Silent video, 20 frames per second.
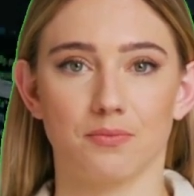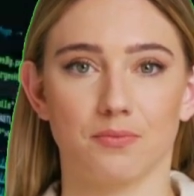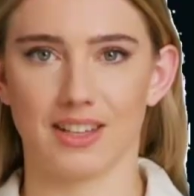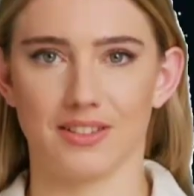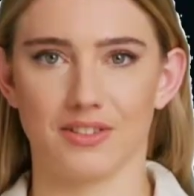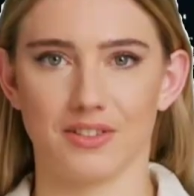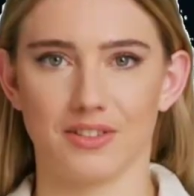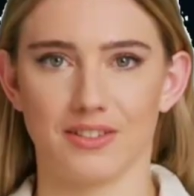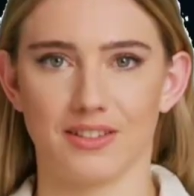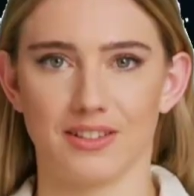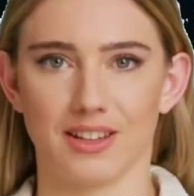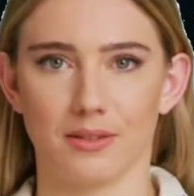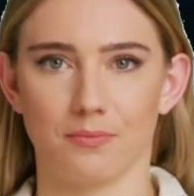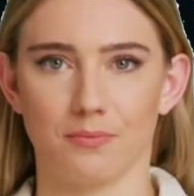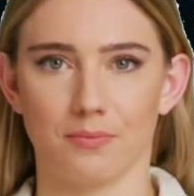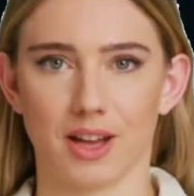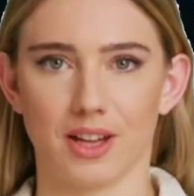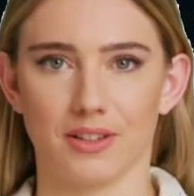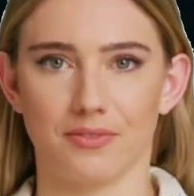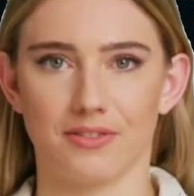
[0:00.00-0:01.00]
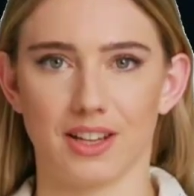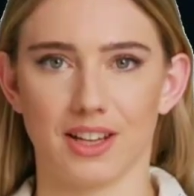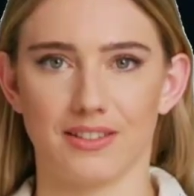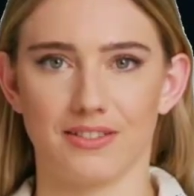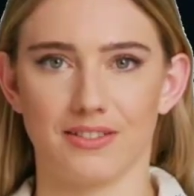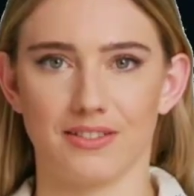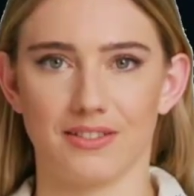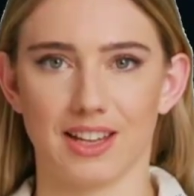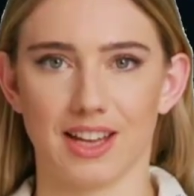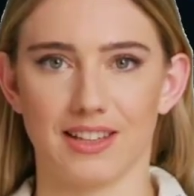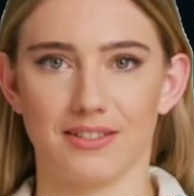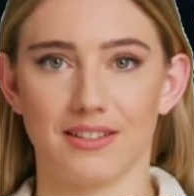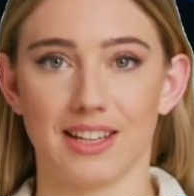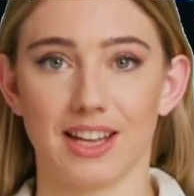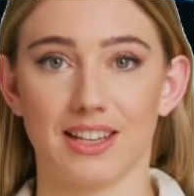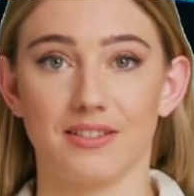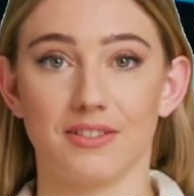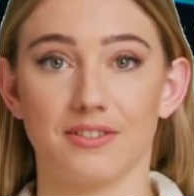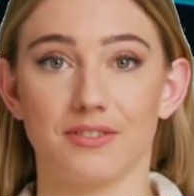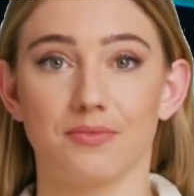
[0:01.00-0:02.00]
HTML and
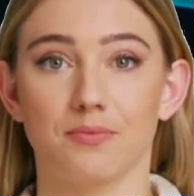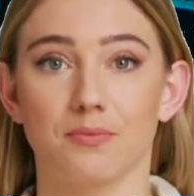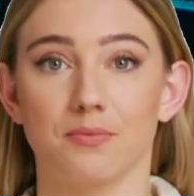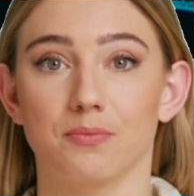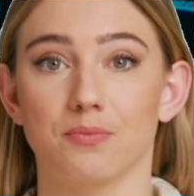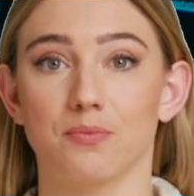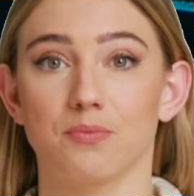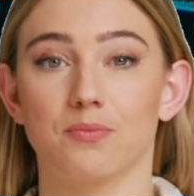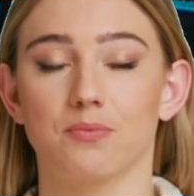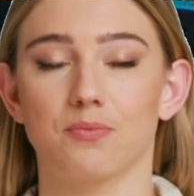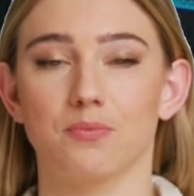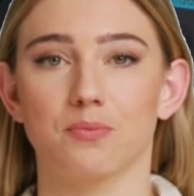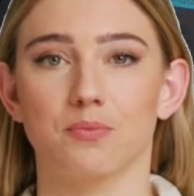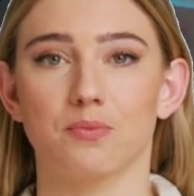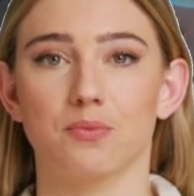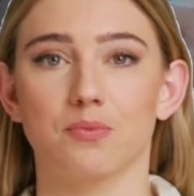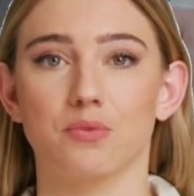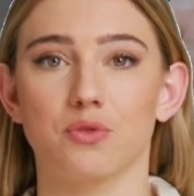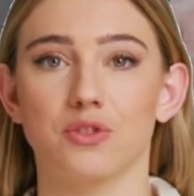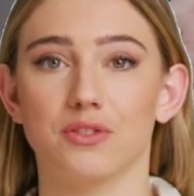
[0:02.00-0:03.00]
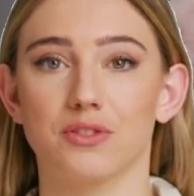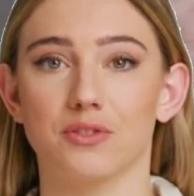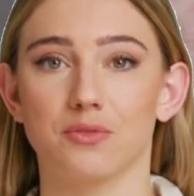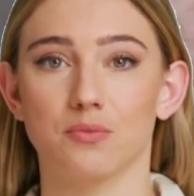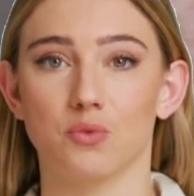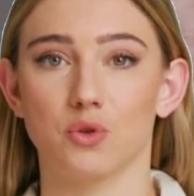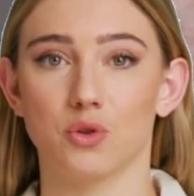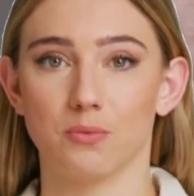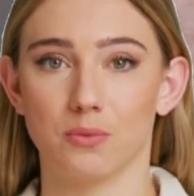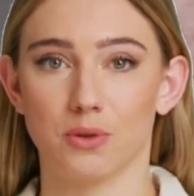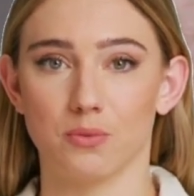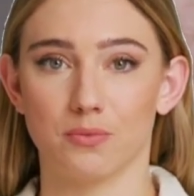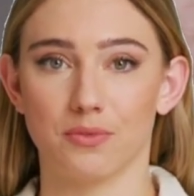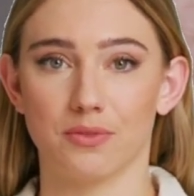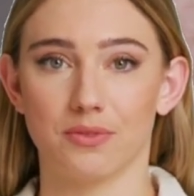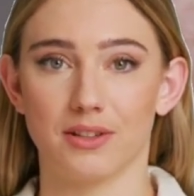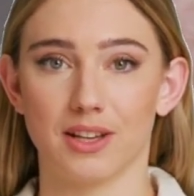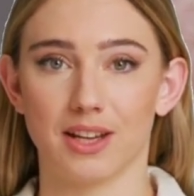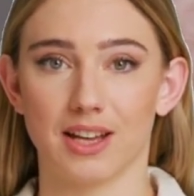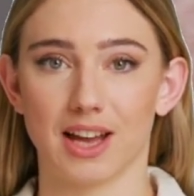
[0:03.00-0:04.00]
CSS. First and
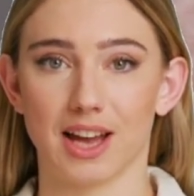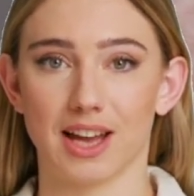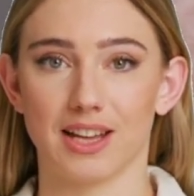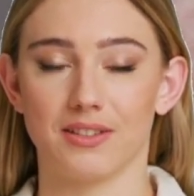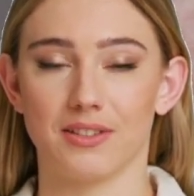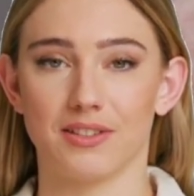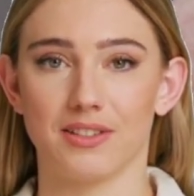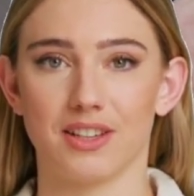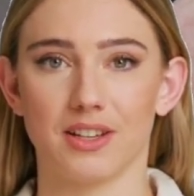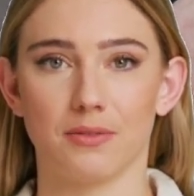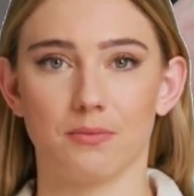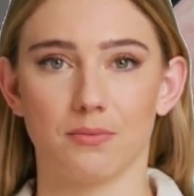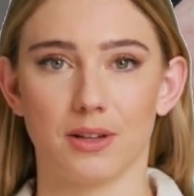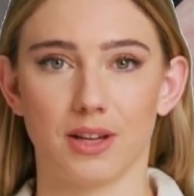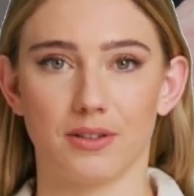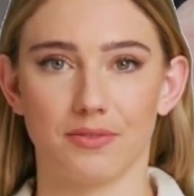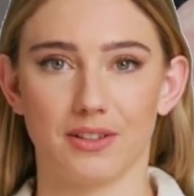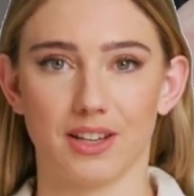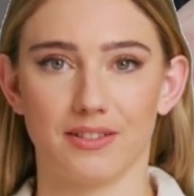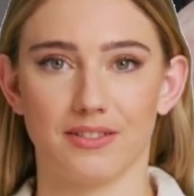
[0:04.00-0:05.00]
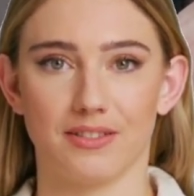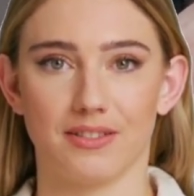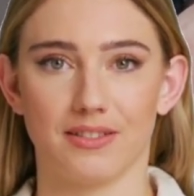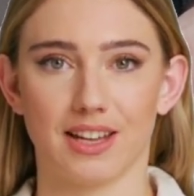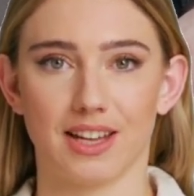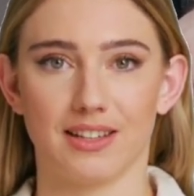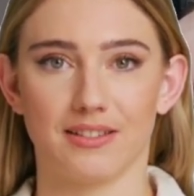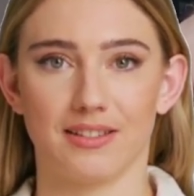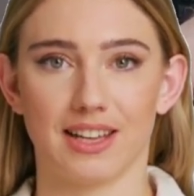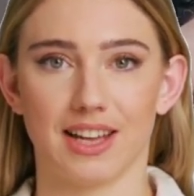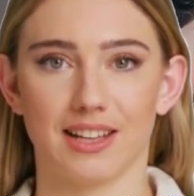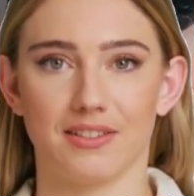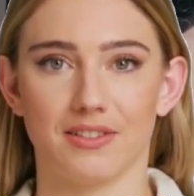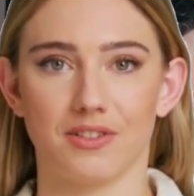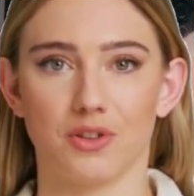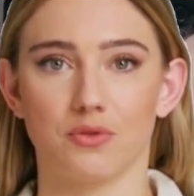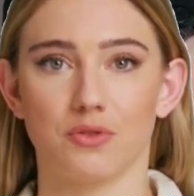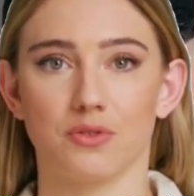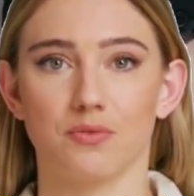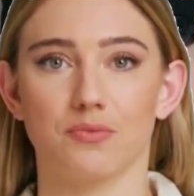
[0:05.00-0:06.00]
foremost, HTML and CSS
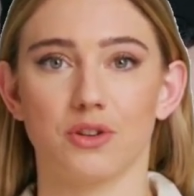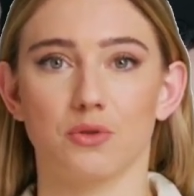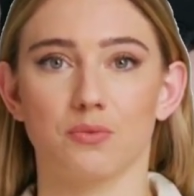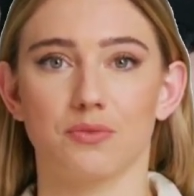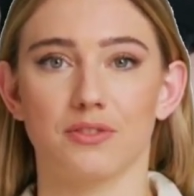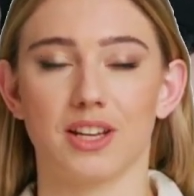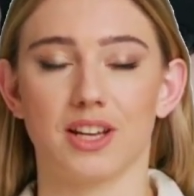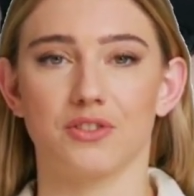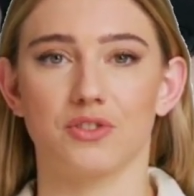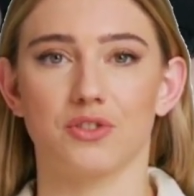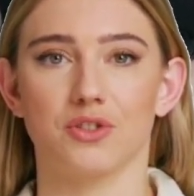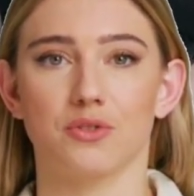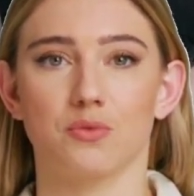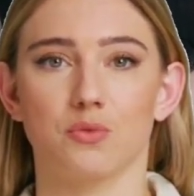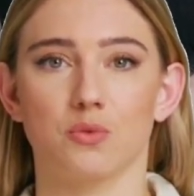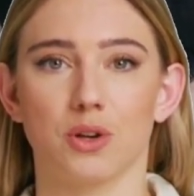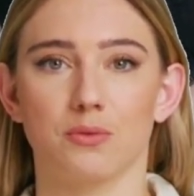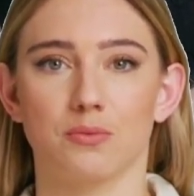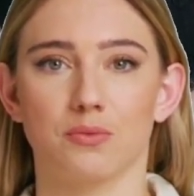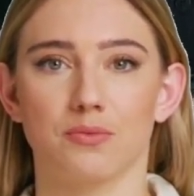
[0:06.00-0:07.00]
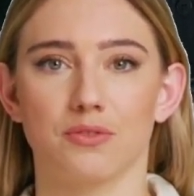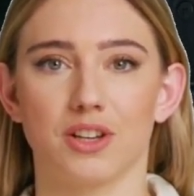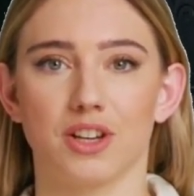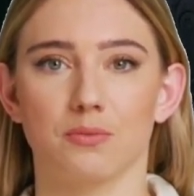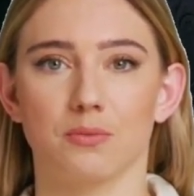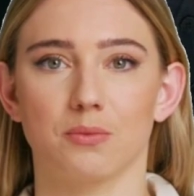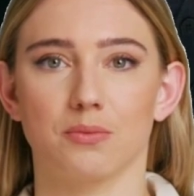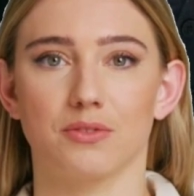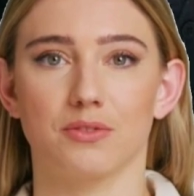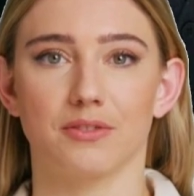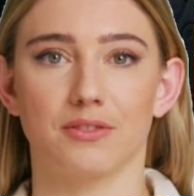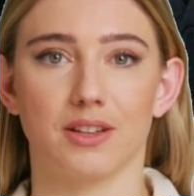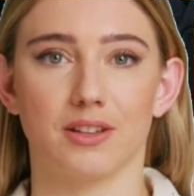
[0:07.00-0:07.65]
are the foundation of web development.